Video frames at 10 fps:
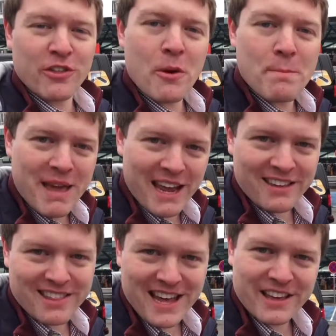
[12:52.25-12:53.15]
So a
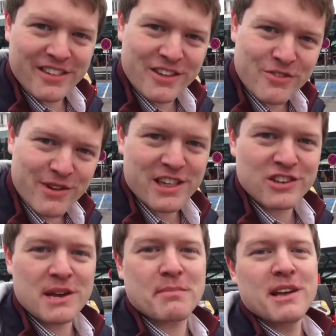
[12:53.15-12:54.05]
big thanks to
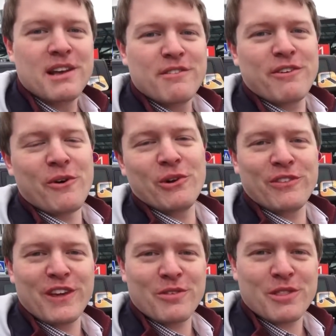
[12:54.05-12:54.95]
RaceChip for all
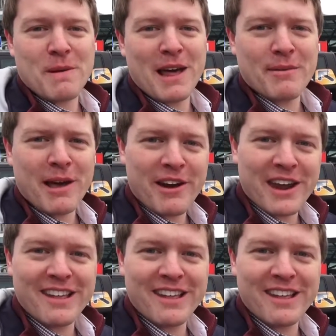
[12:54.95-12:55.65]
of this with the Panamera.